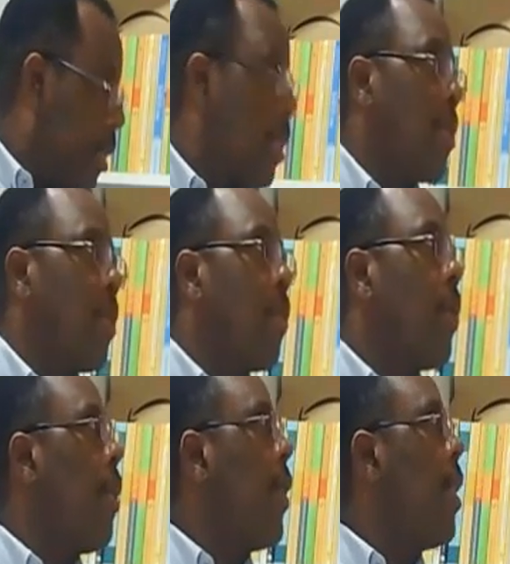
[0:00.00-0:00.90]
So what
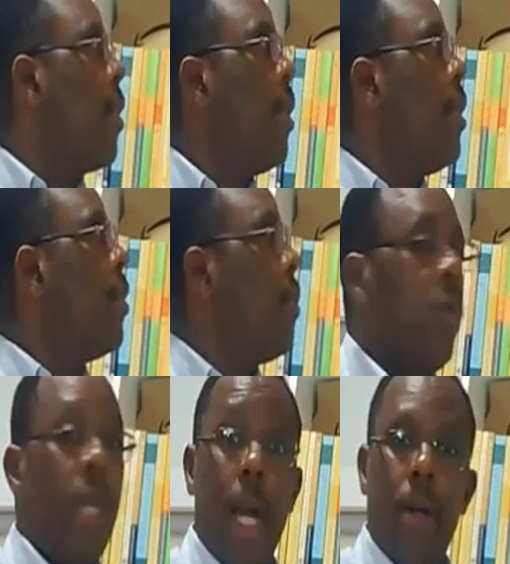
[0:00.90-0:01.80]
are we going to do
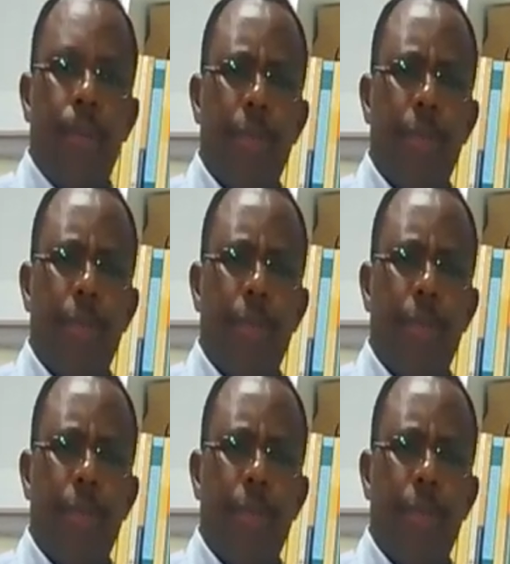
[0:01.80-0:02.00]
now?